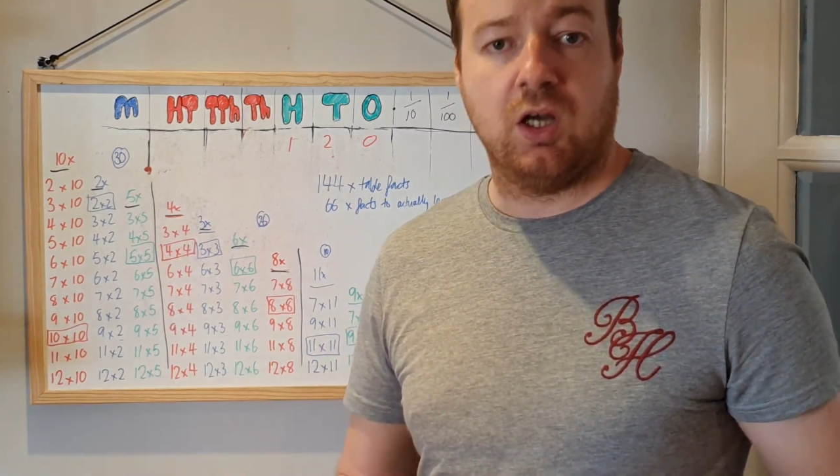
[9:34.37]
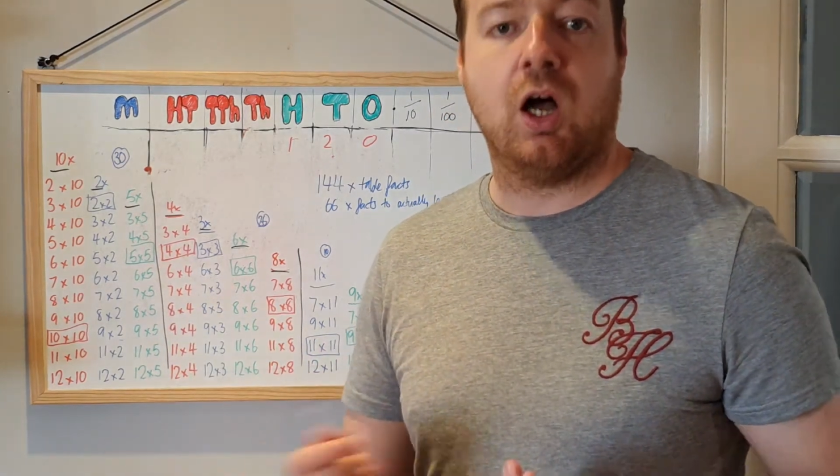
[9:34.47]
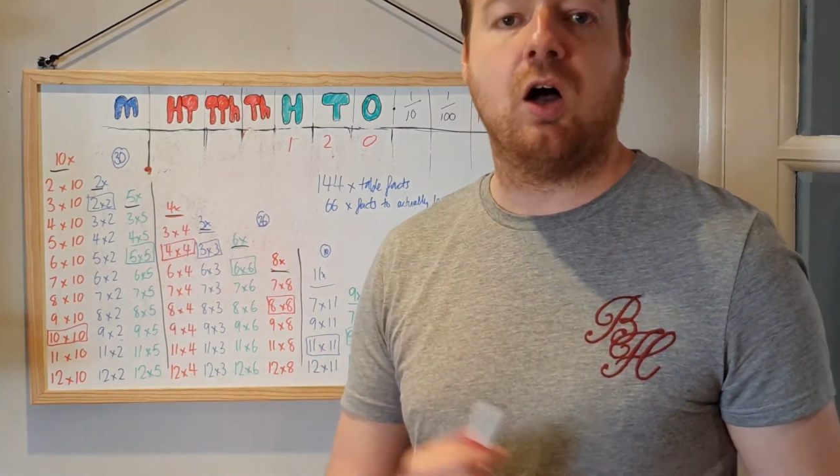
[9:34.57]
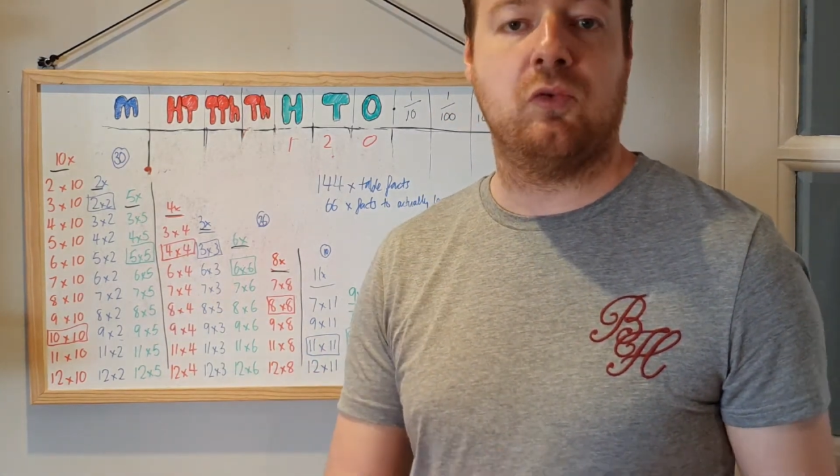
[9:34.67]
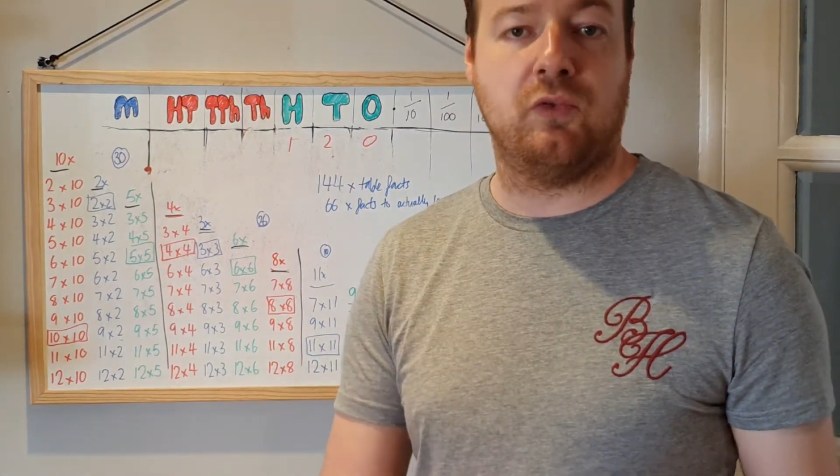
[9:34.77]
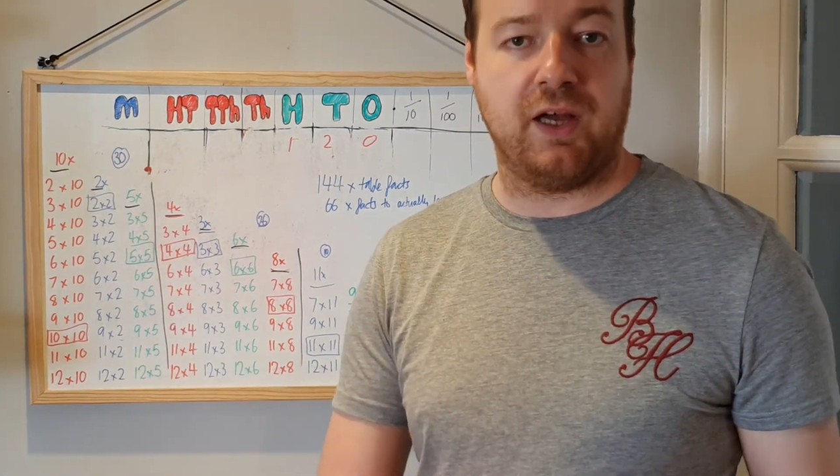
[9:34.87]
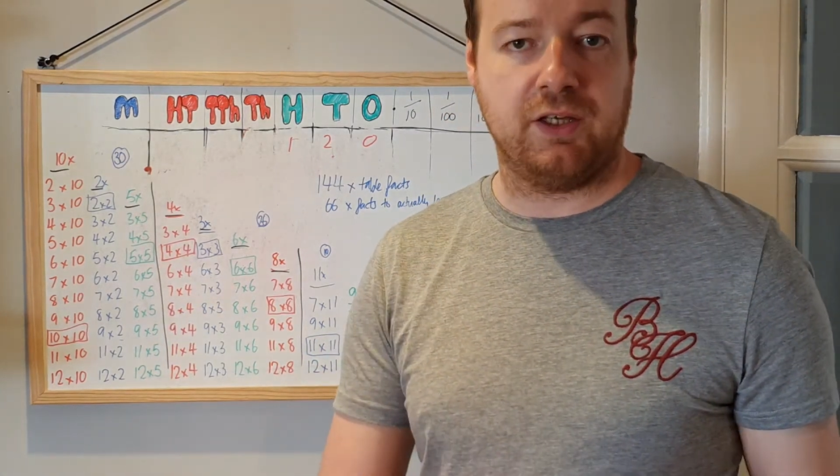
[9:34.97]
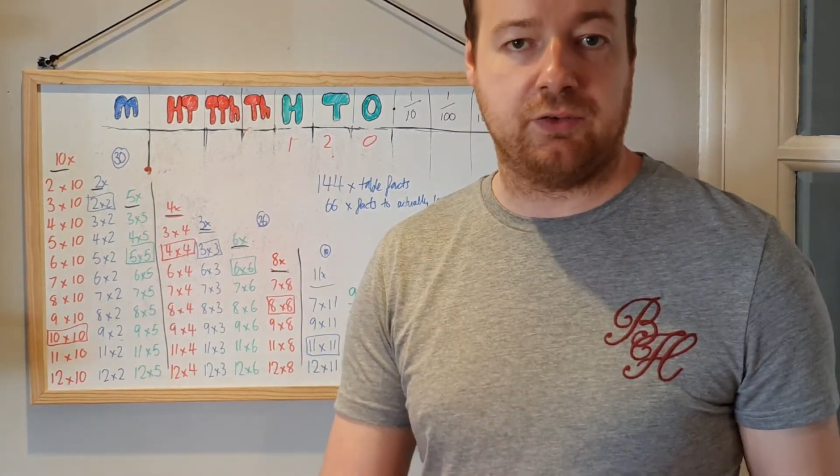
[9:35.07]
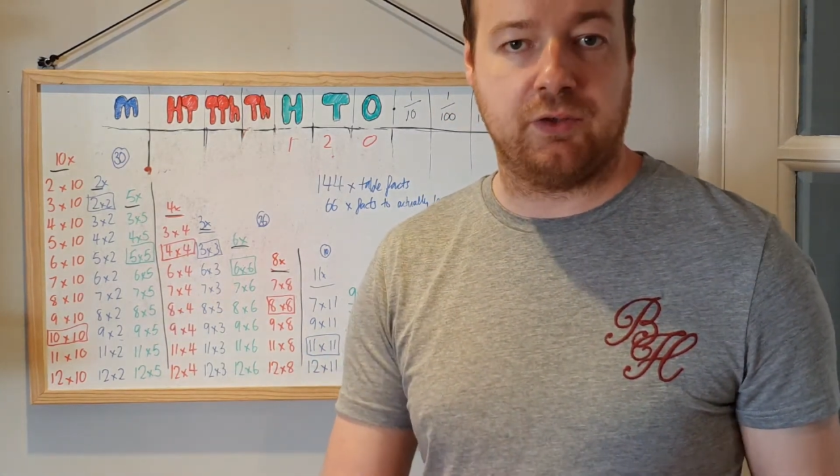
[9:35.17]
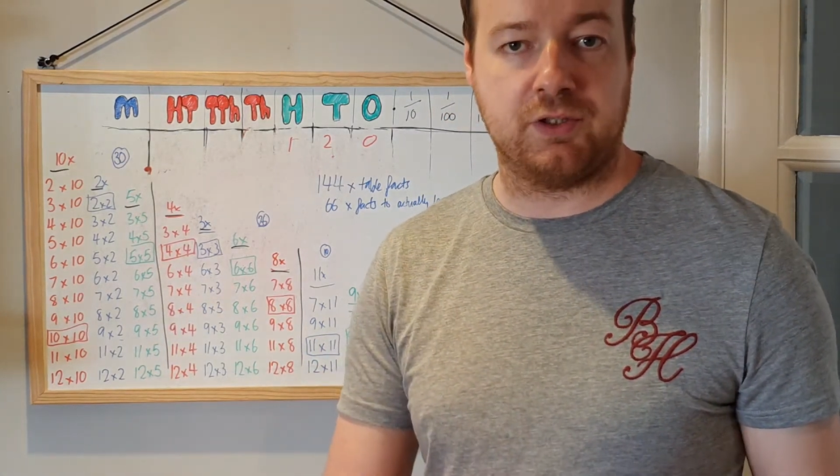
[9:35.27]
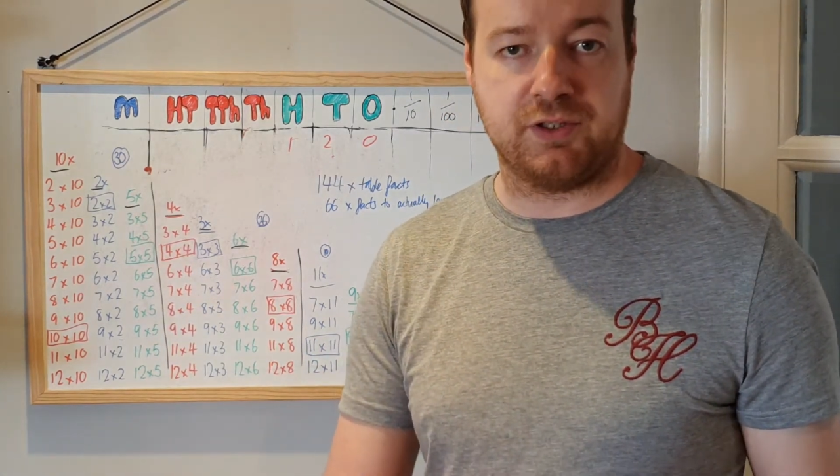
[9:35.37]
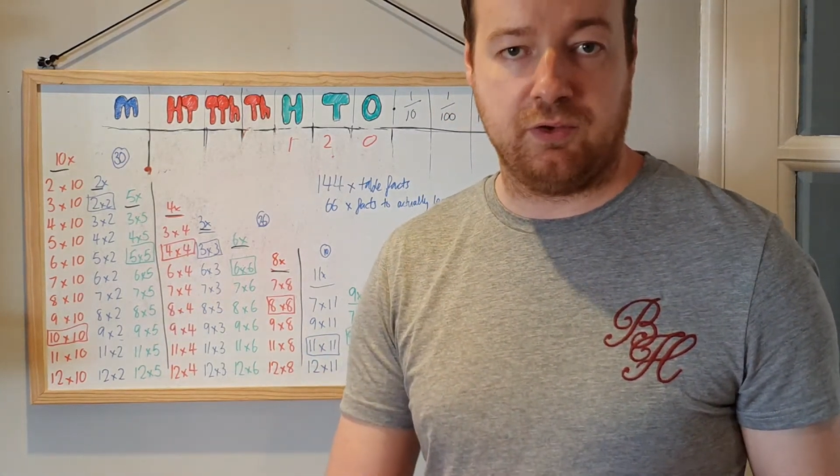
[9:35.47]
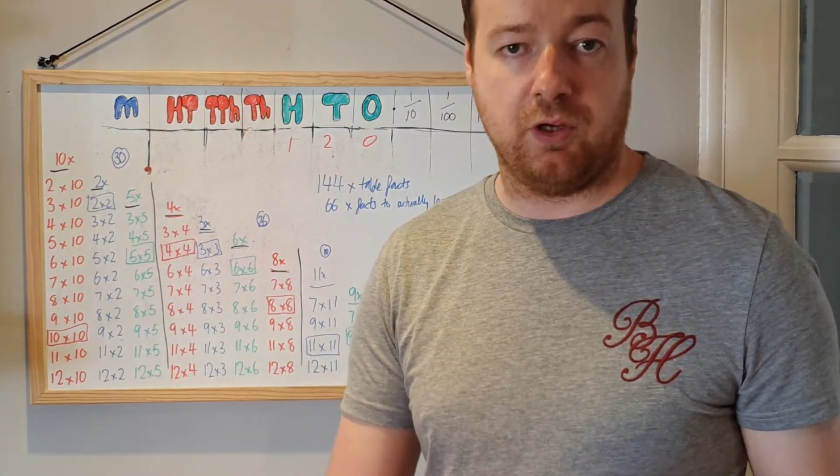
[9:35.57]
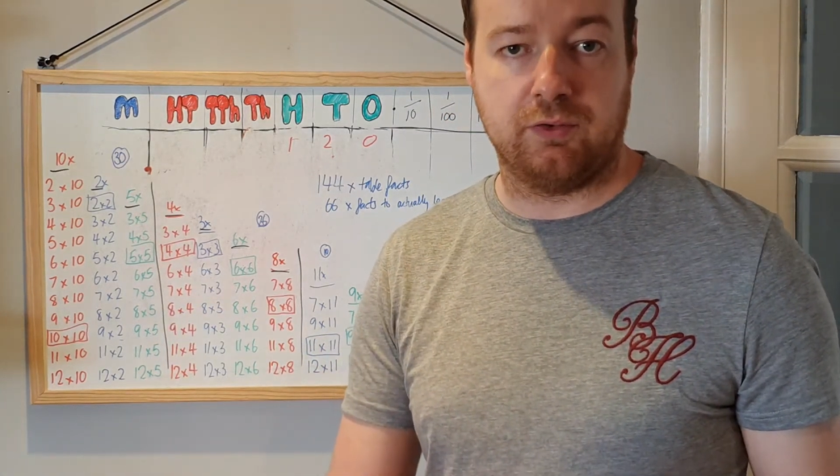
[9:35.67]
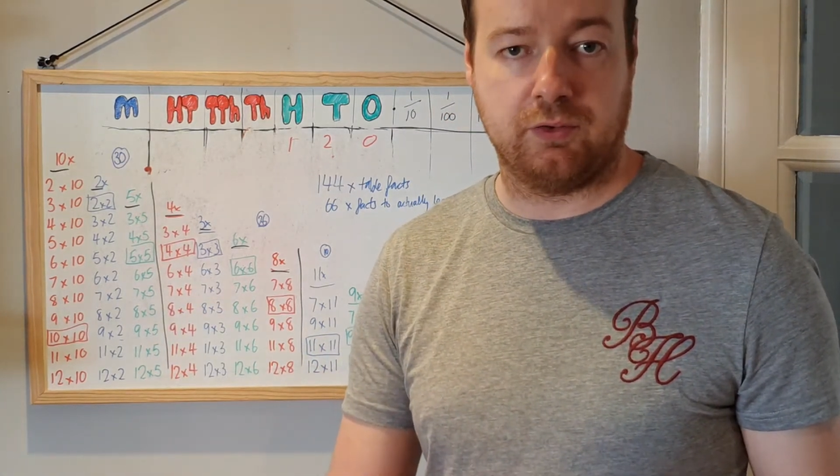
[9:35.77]
half of that is
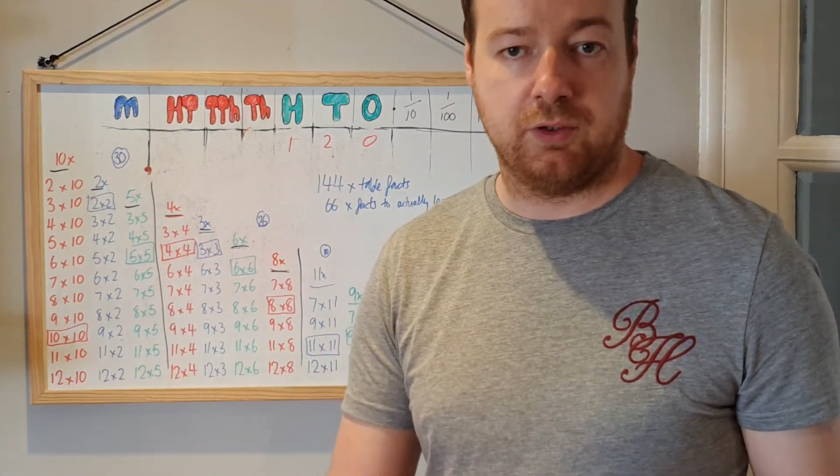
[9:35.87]
35,